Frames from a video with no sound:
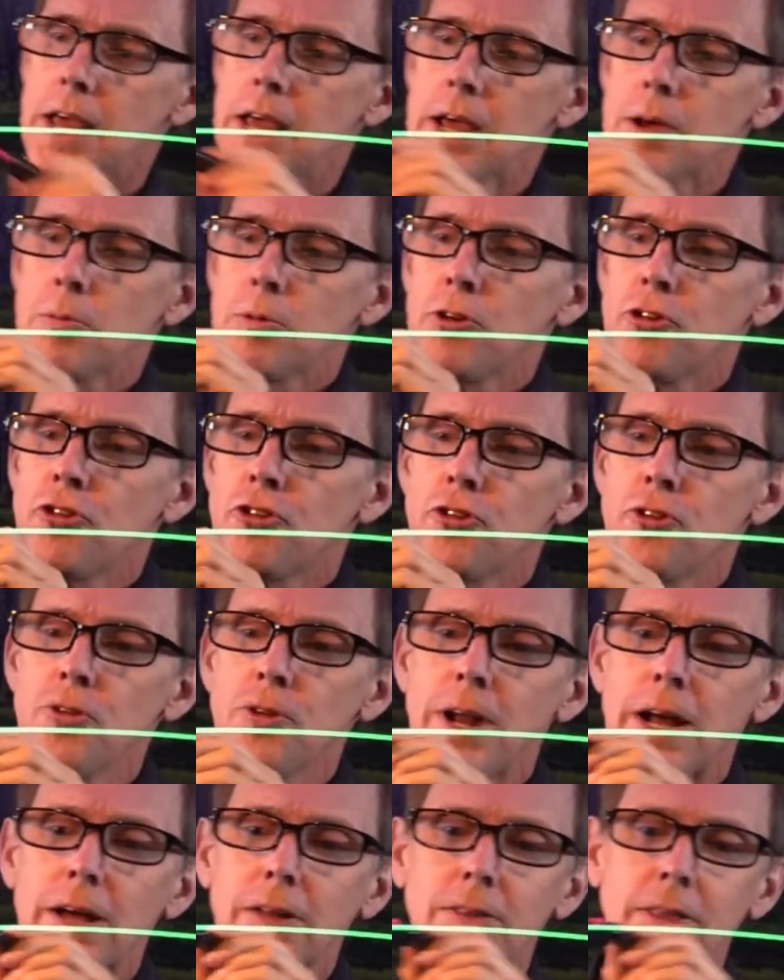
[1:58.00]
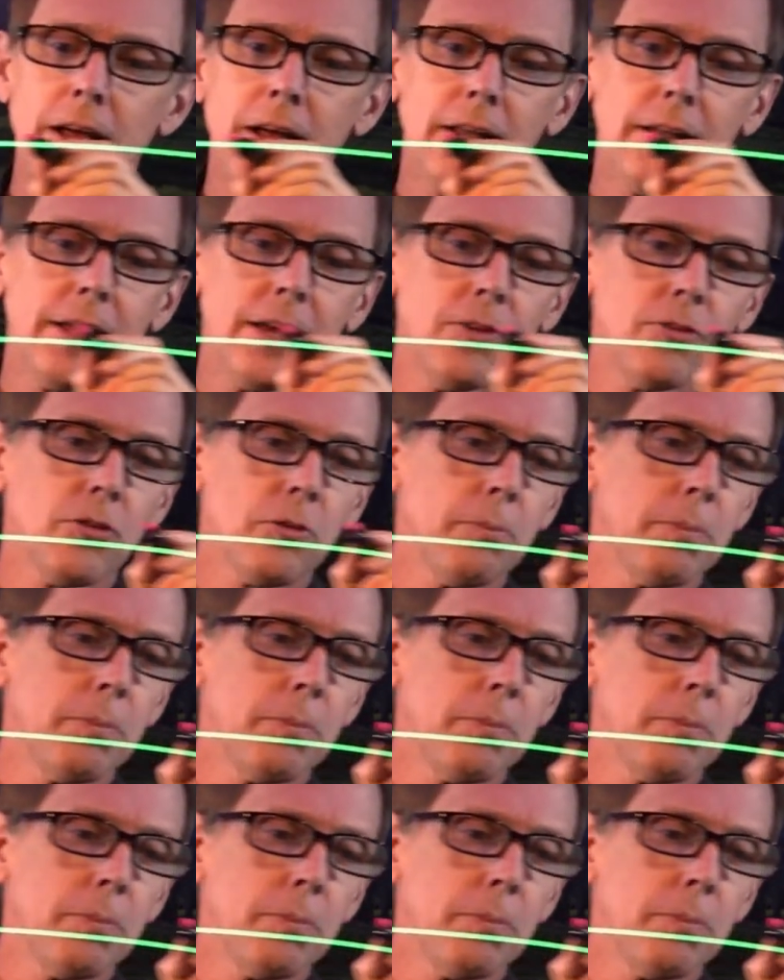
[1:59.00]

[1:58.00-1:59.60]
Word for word: and we shoot out that laser